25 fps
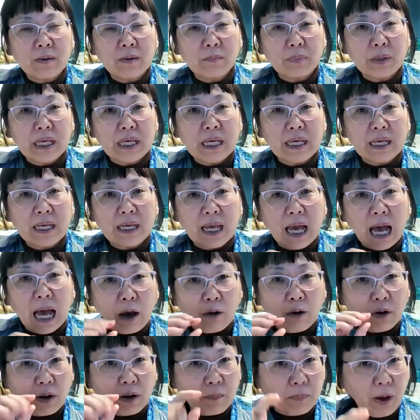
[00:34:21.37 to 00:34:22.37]
be
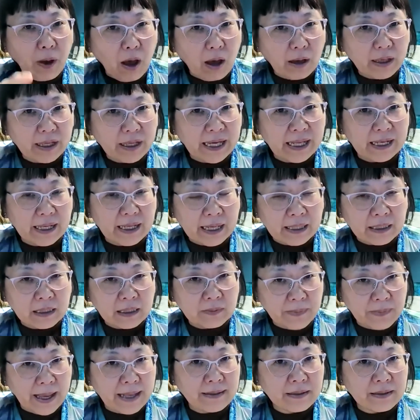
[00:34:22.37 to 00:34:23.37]
out-of-pocket
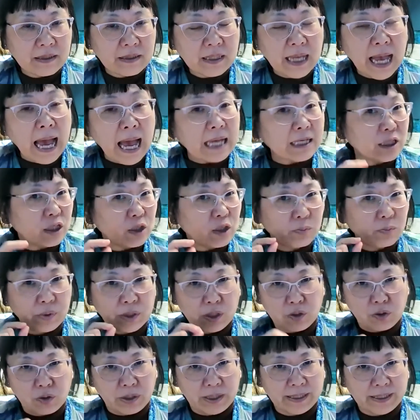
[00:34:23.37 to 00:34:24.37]
expense, has to be
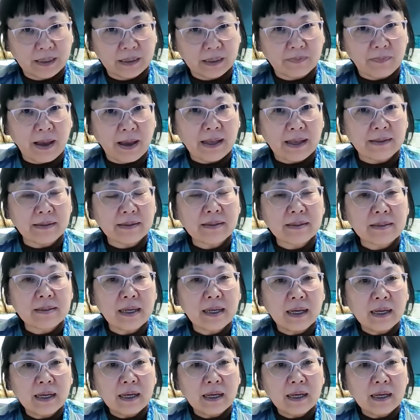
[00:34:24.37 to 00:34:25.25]
your expense.